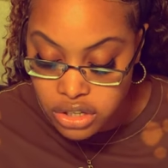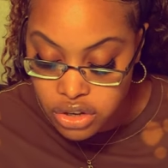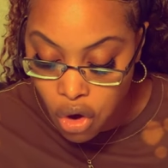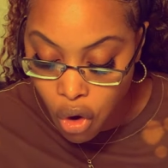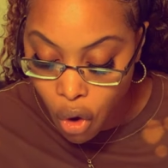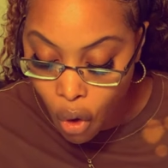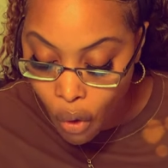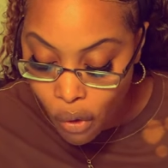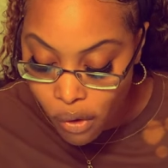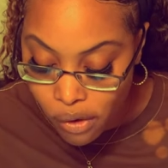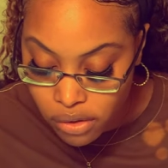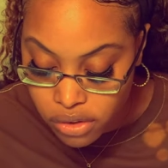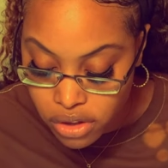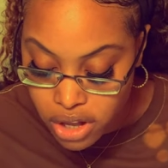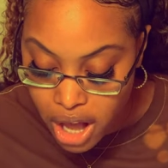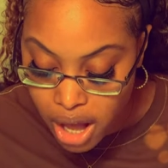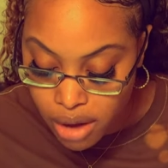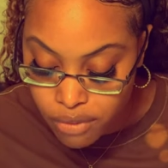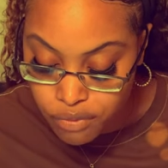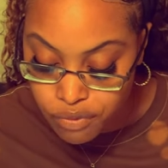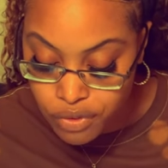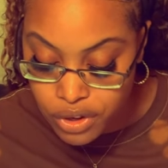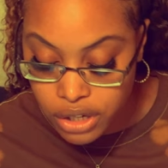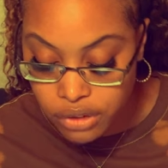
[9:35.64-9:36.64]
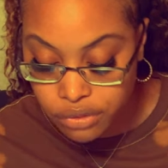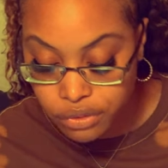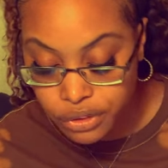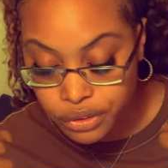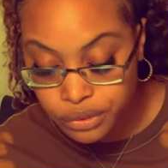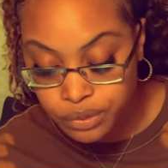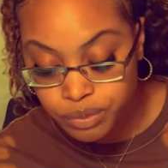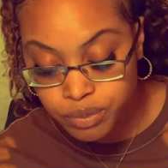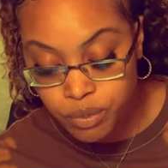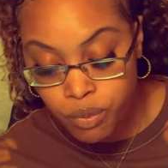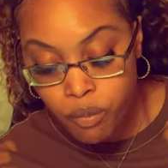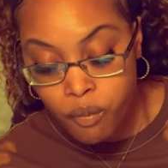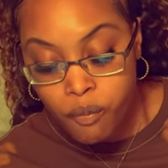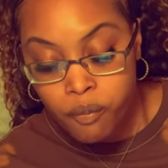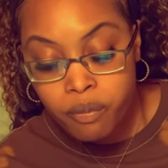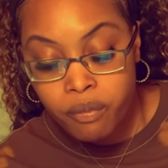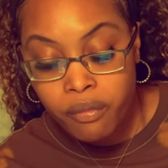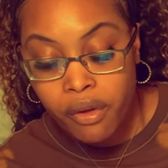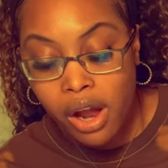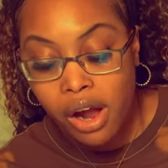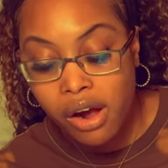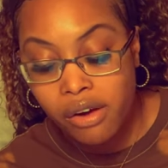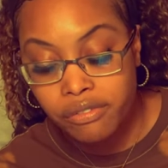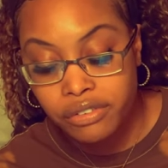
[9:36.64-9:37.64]
an all-time favorite
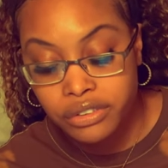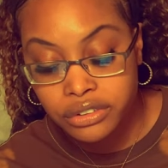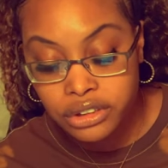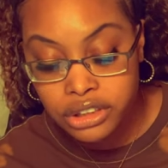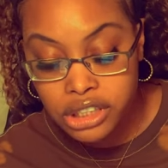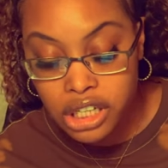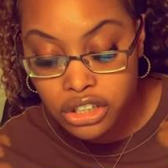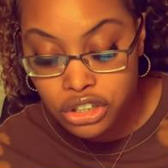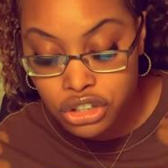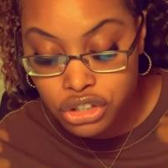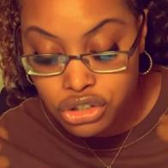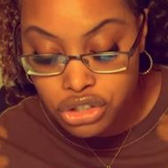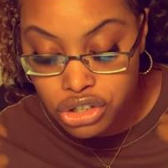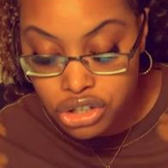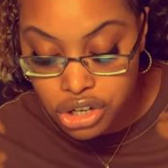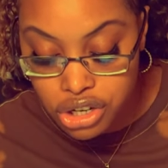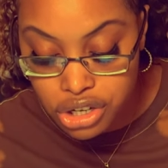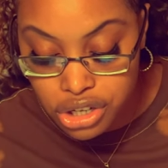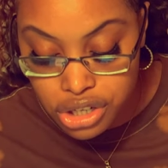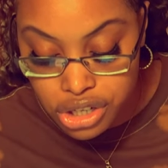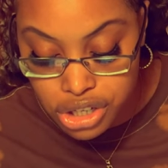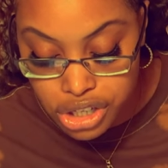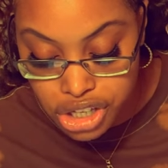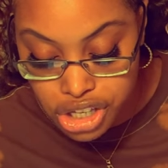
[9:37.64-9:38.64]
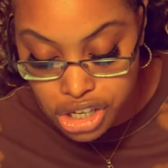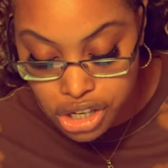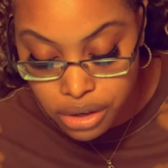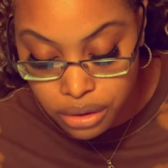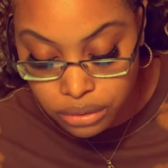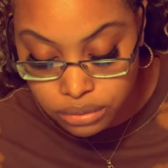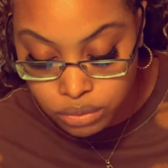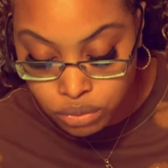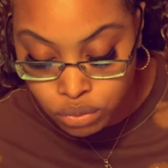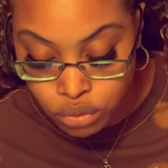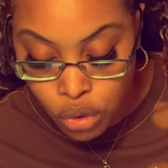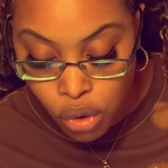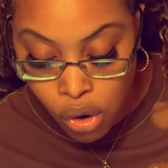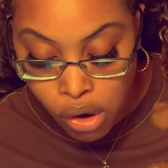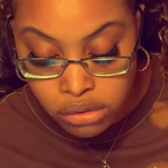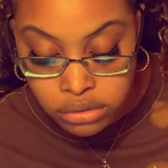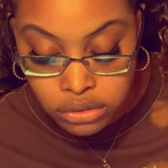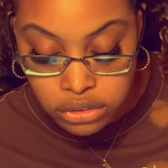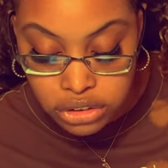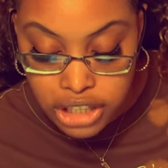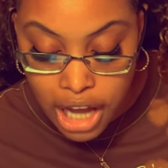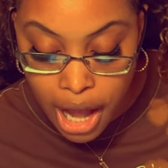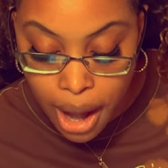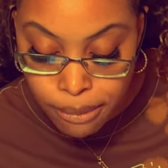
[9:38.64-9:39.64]
of another sugar cookie
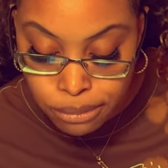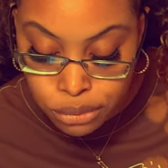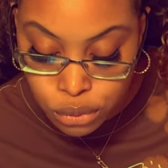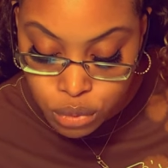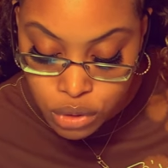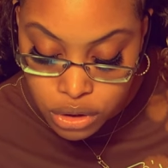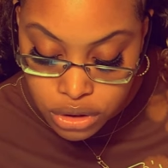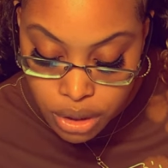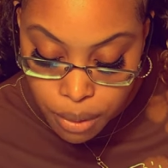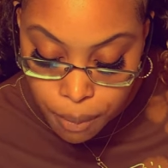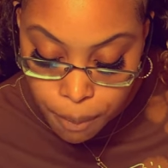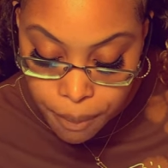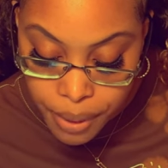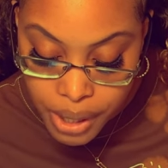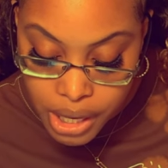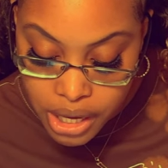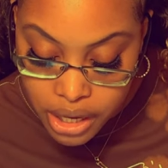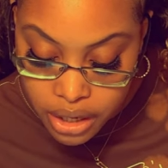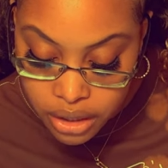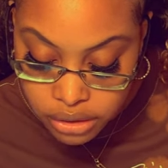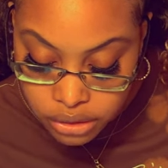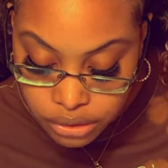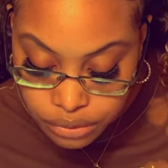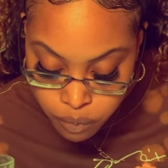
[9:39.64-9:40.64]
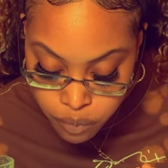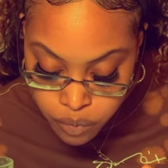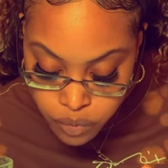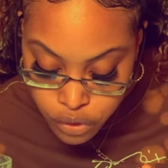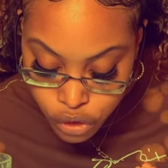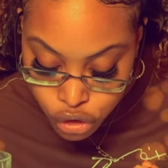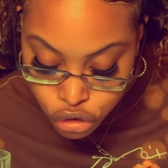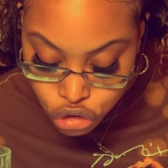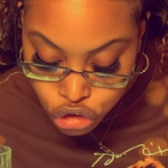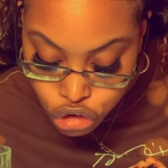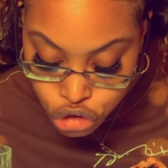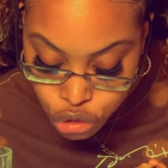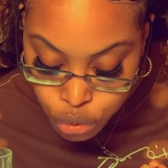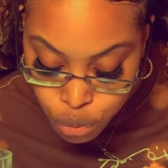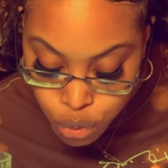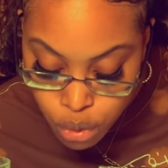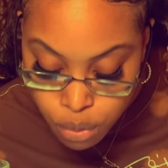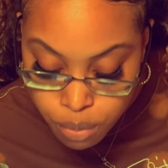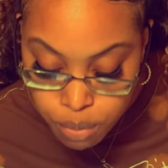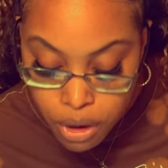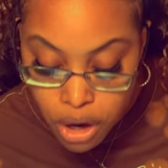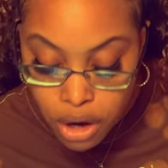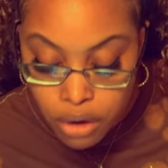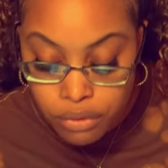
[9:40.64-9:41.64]
topped with a pink
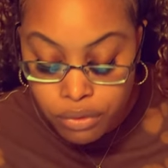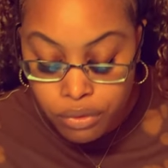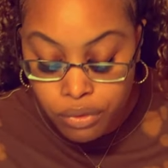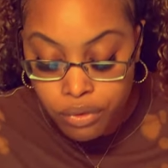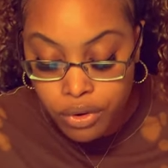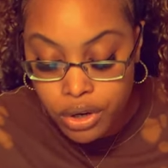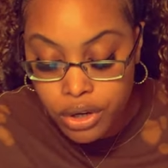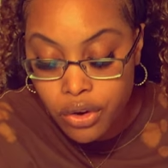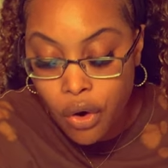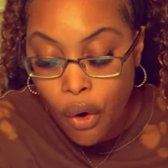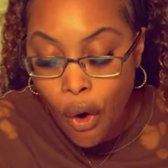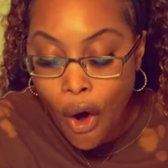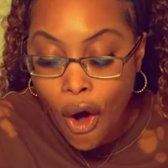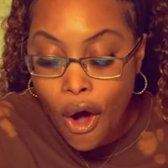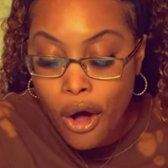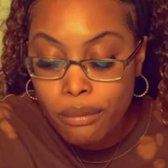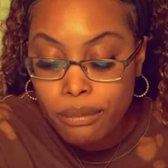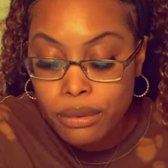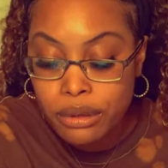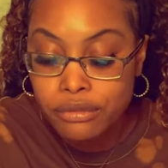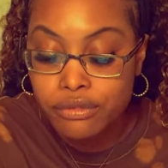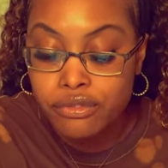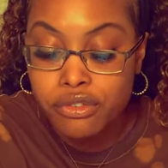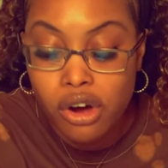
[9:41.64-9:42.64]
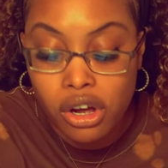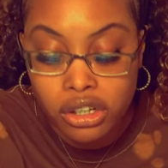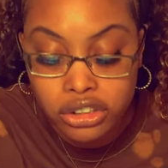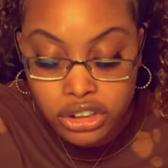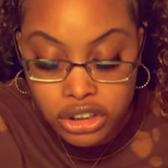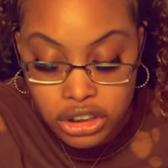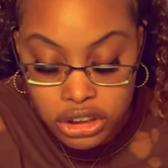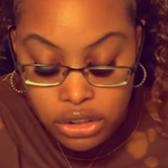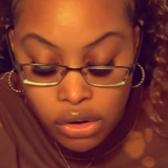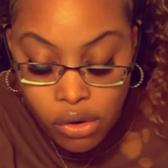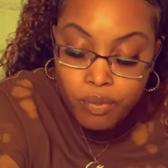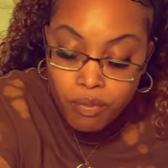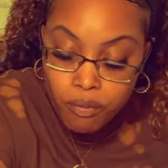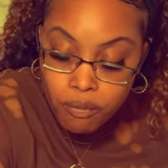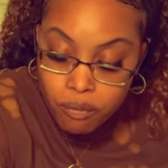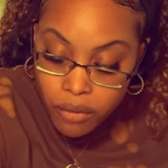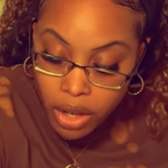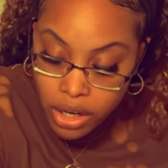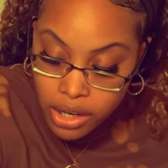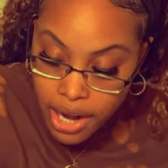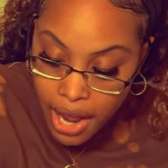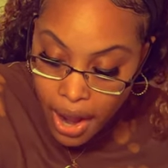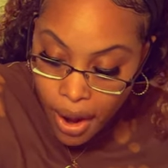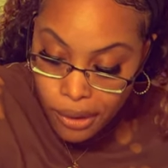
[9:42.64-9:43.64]
swoop of real almond frosting.
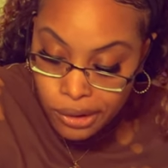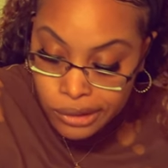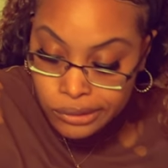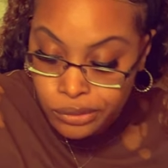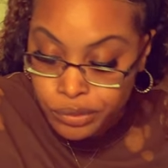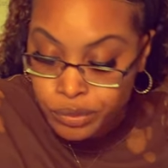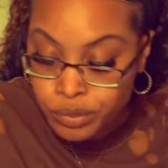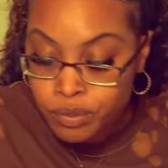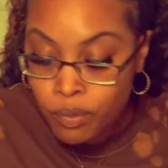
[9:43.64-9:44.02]
Now,